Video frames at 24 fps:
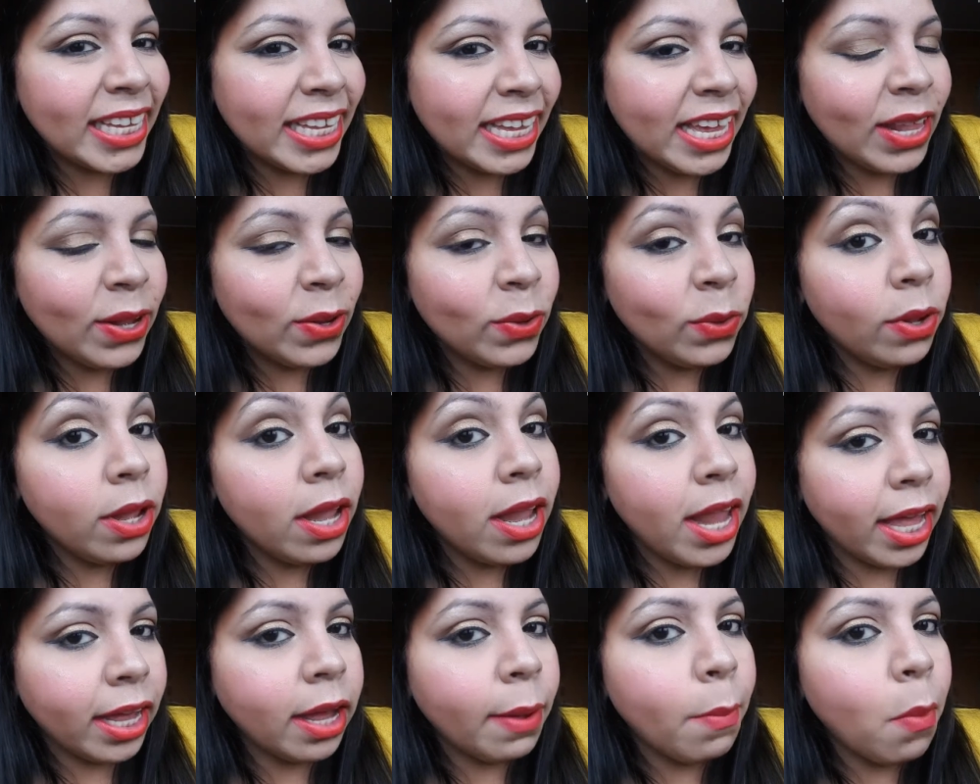yellow
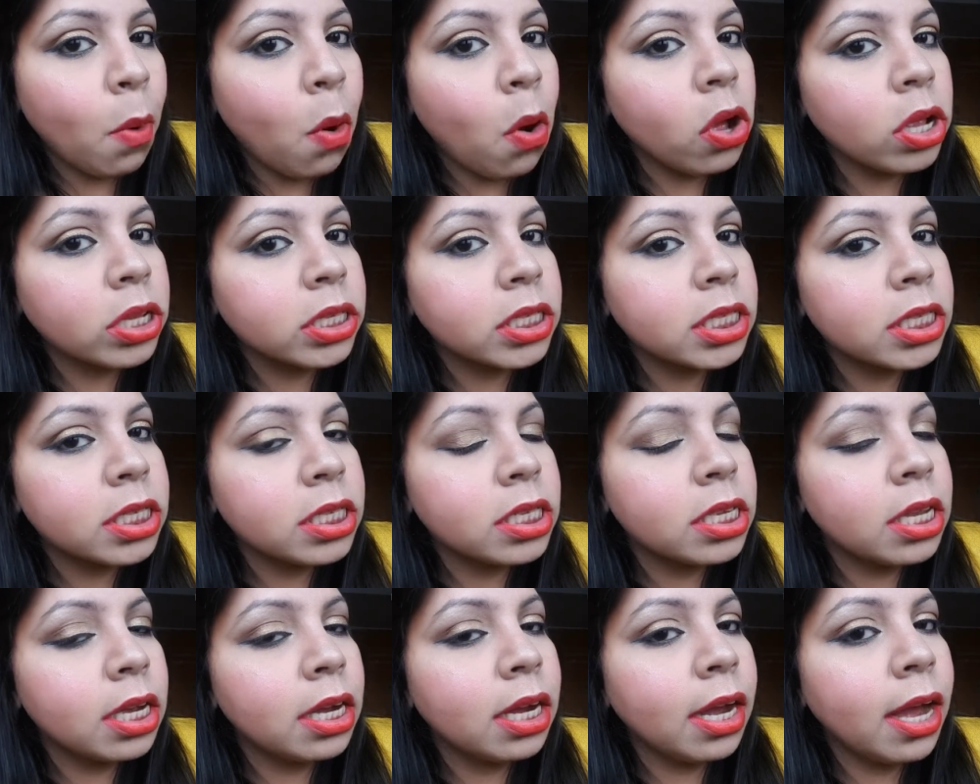like
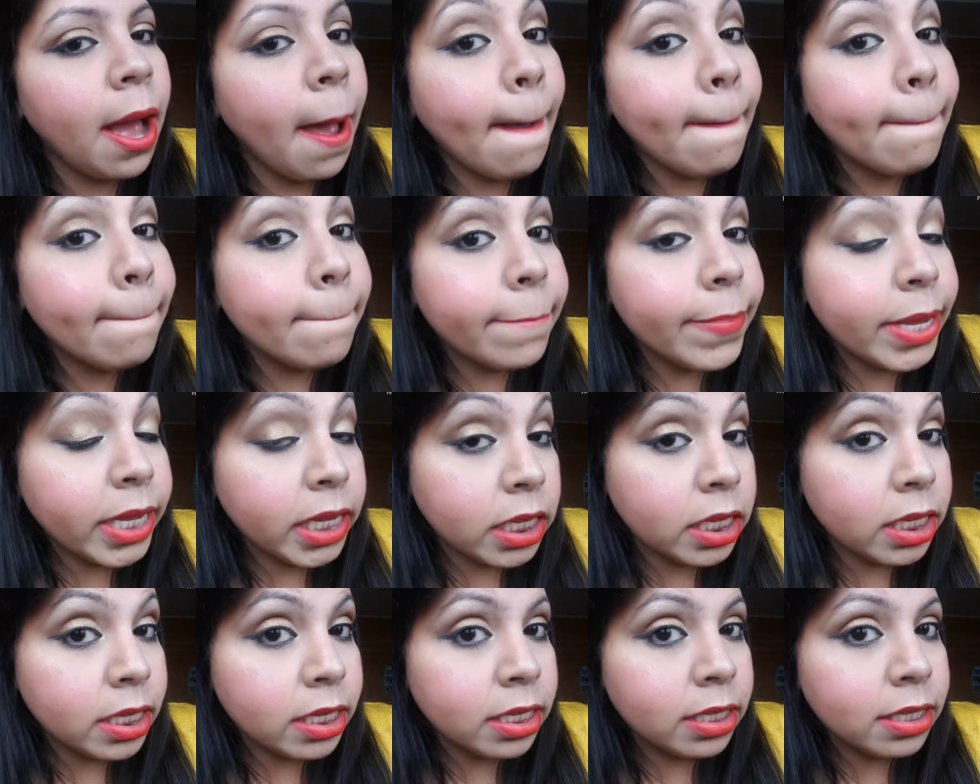boss.
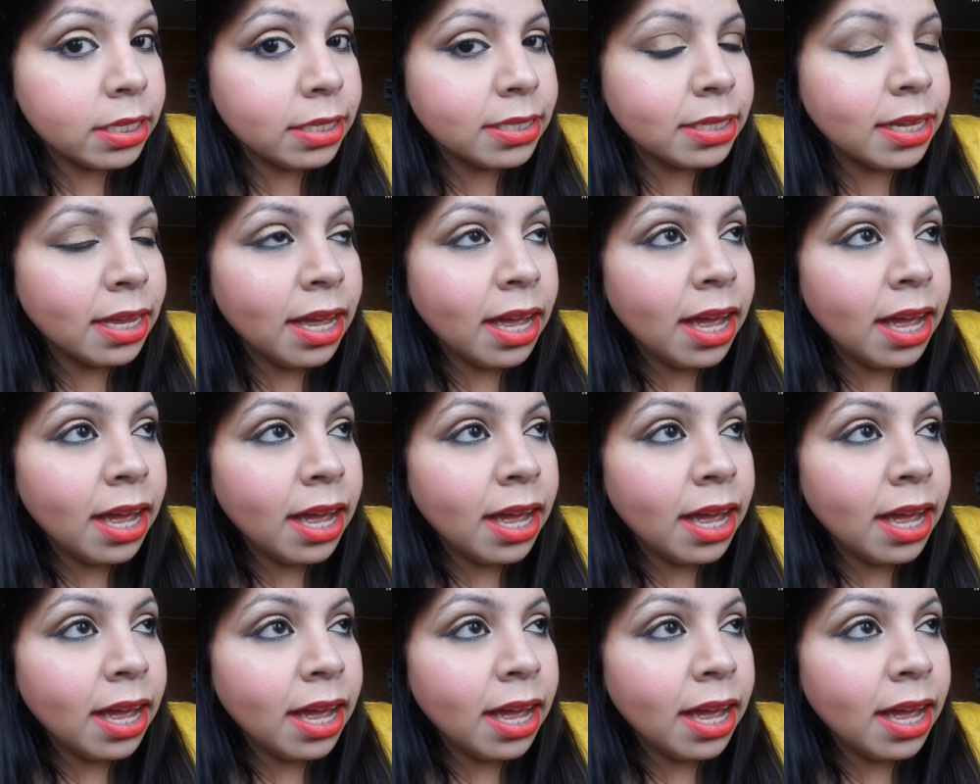Because